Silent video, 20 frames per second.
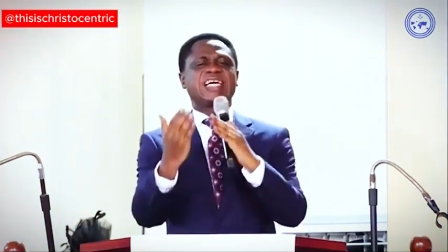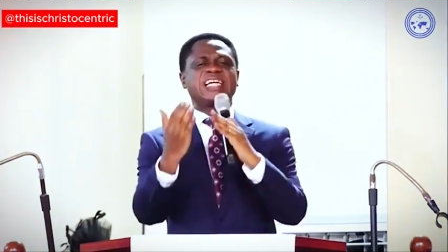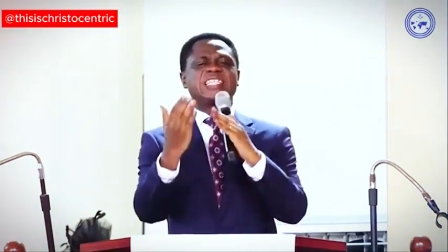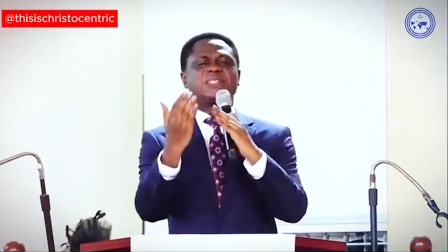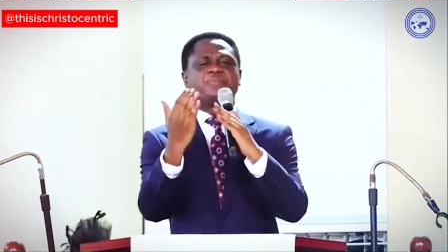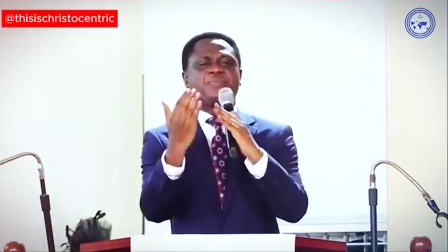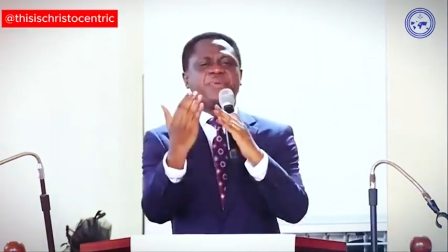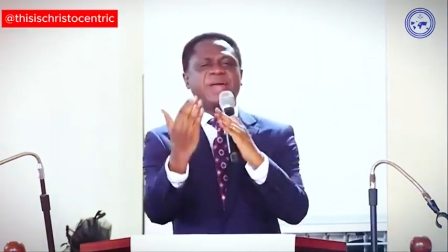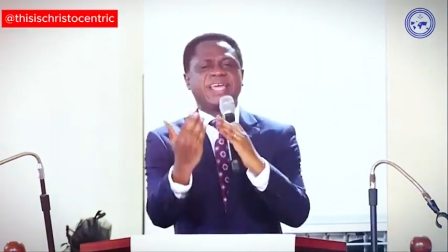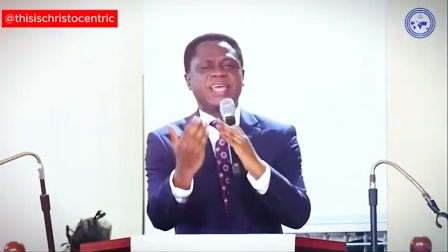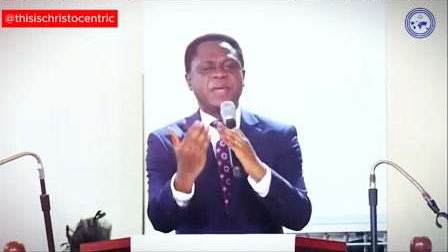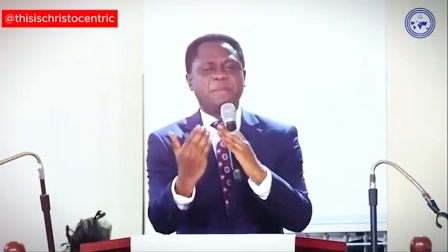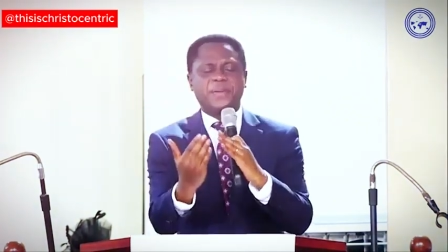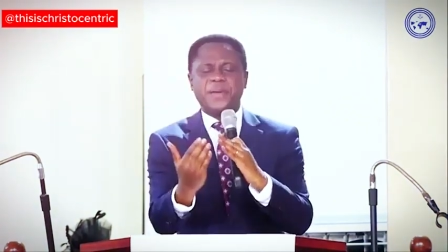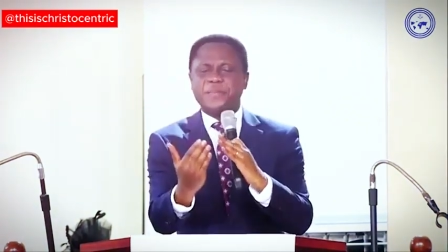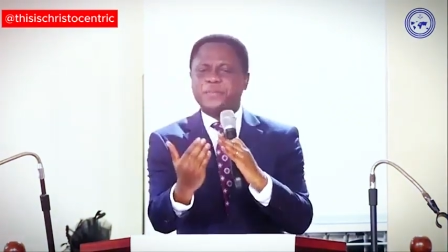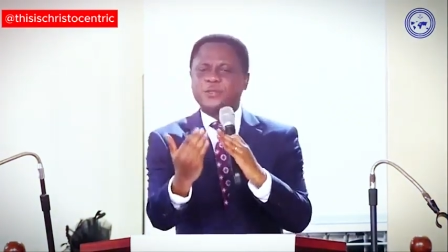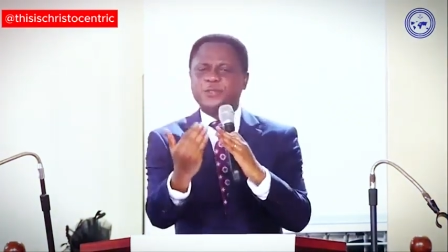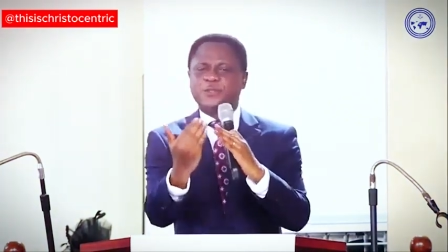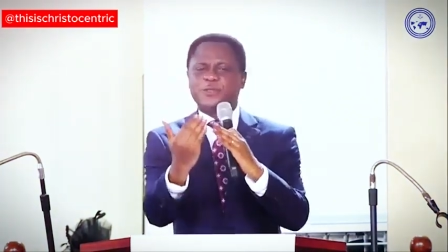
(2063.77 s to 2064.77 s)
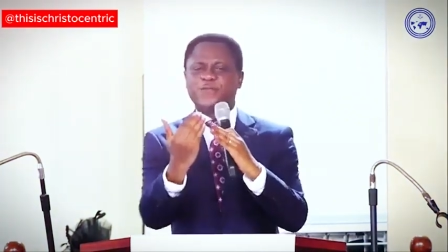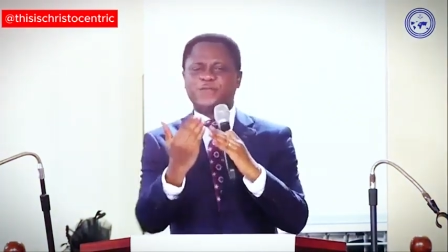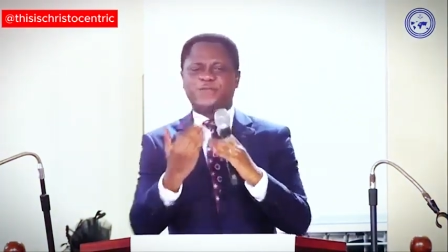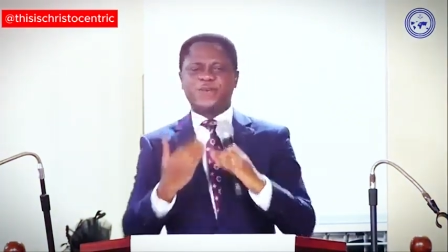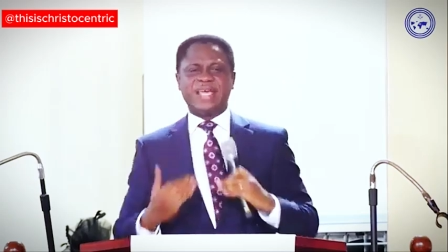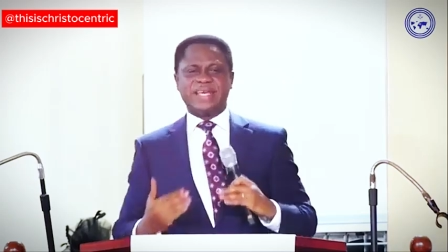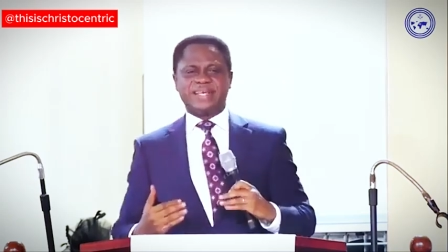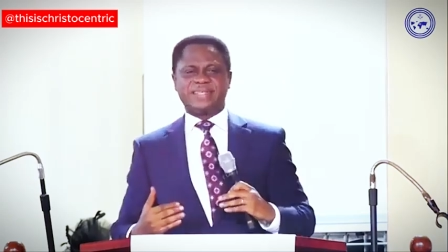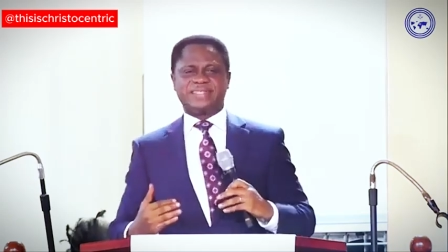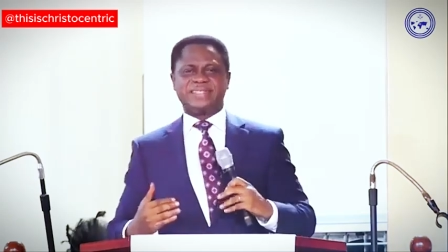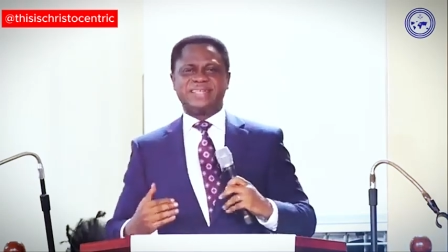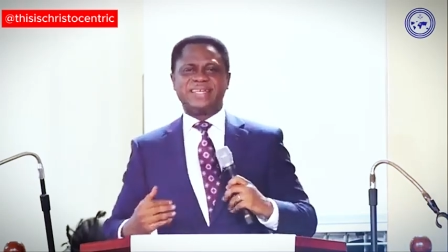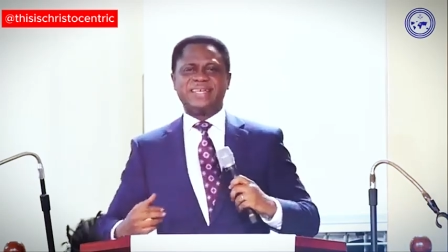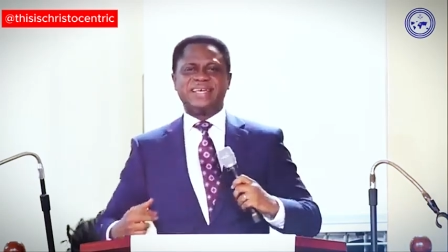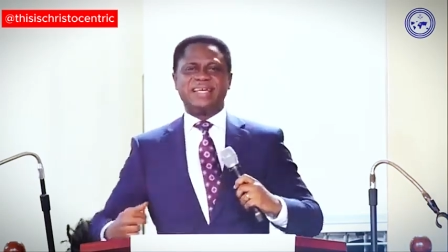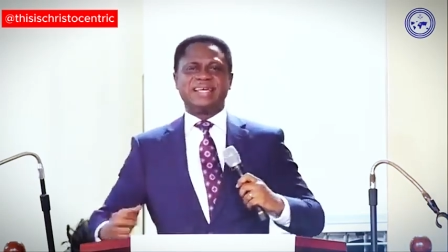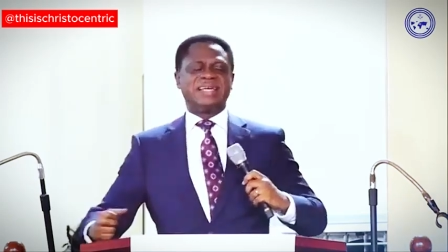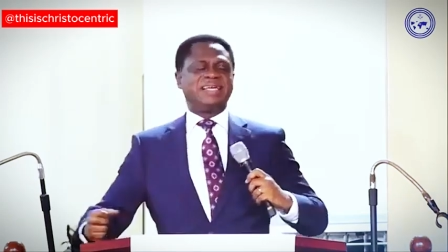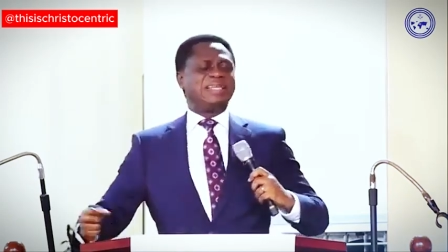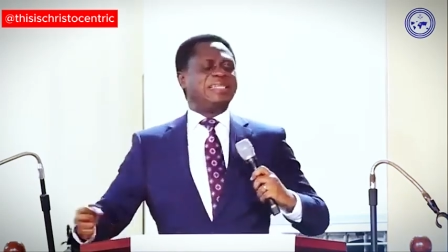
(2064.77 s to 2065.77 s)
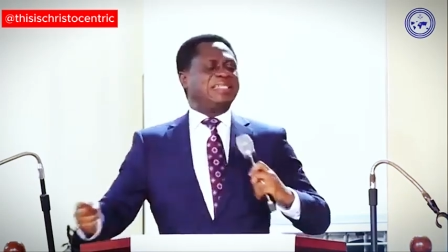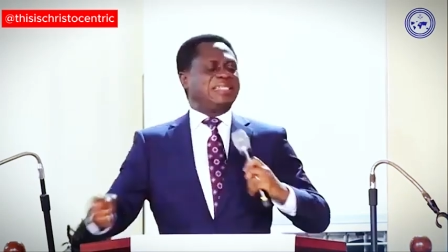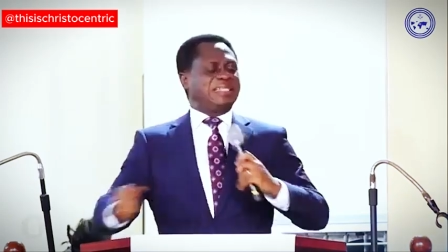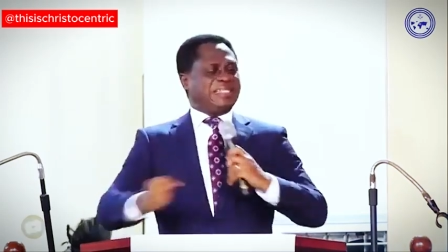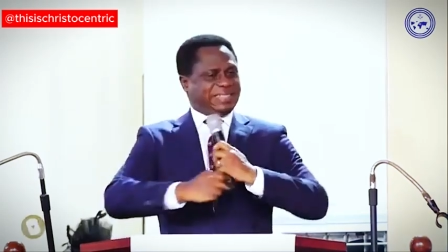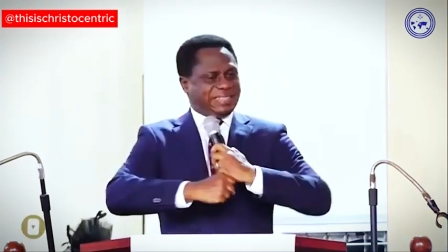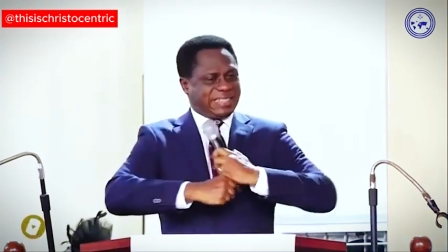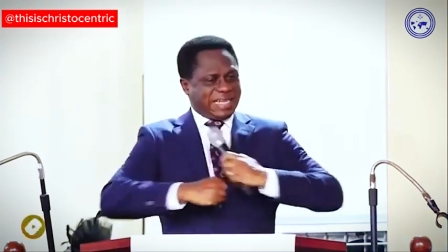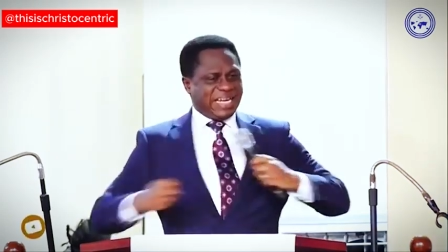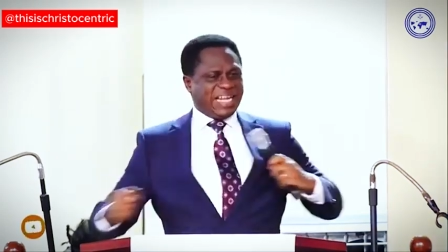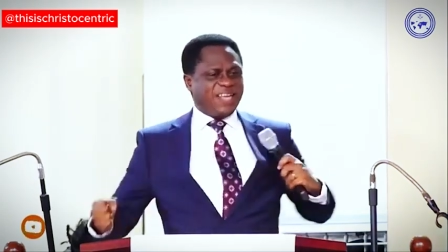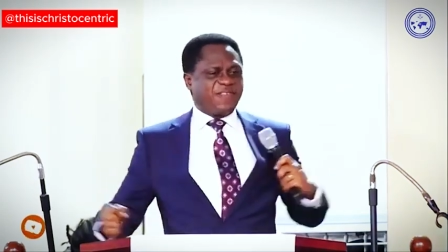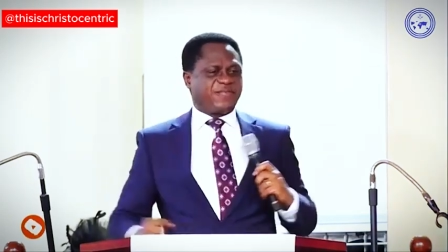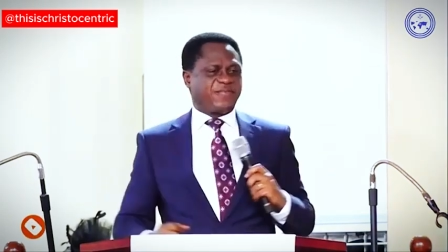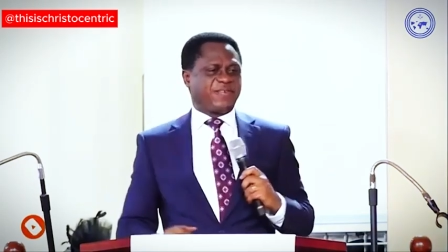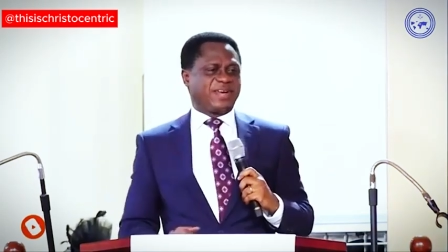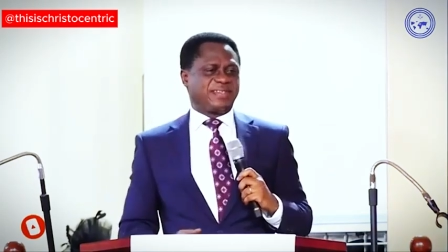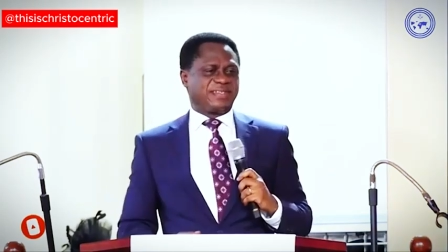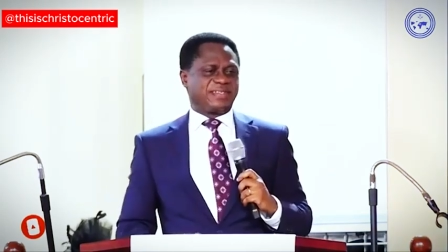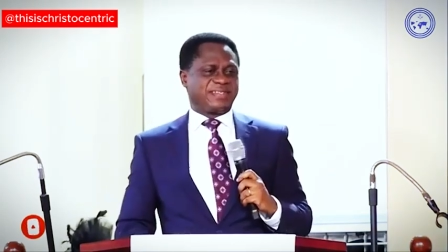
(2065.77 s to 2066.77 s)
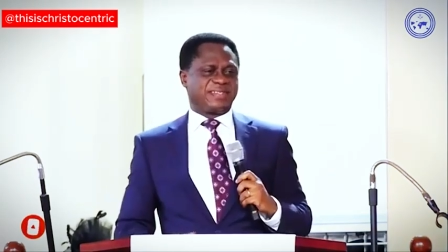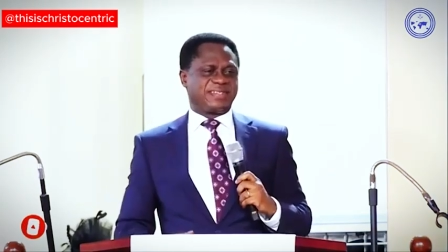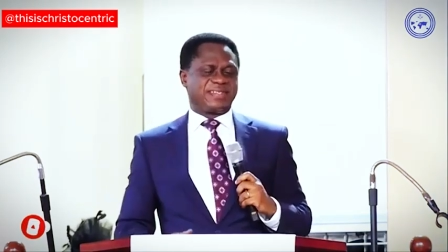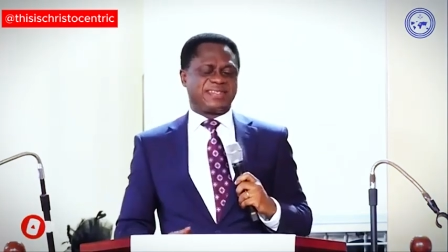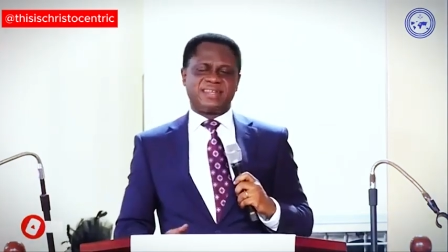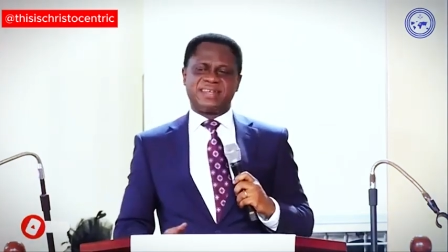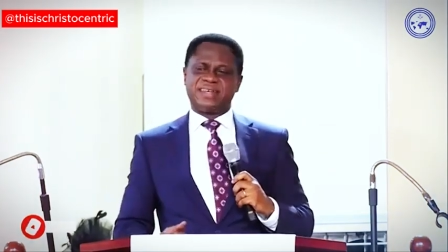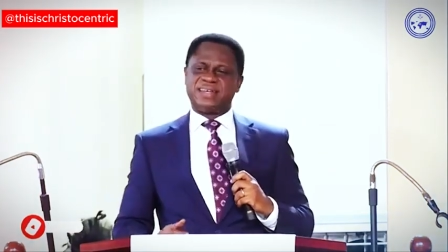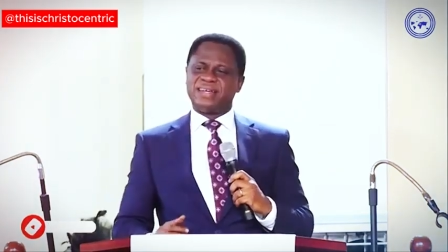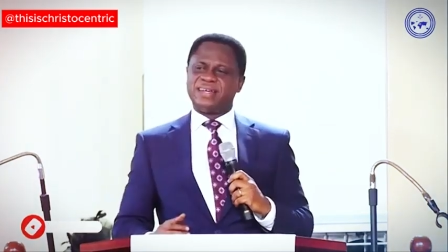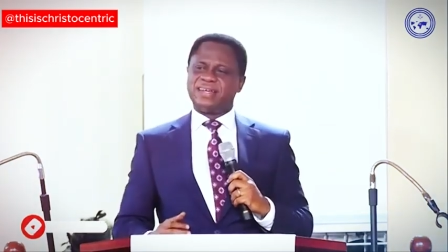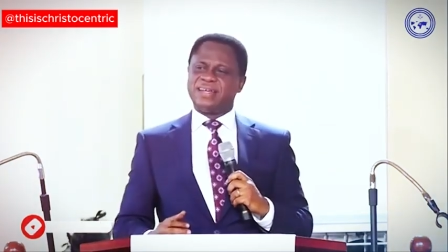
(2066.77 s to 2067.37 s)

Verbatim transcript: just bringing people to faith, Deliverance.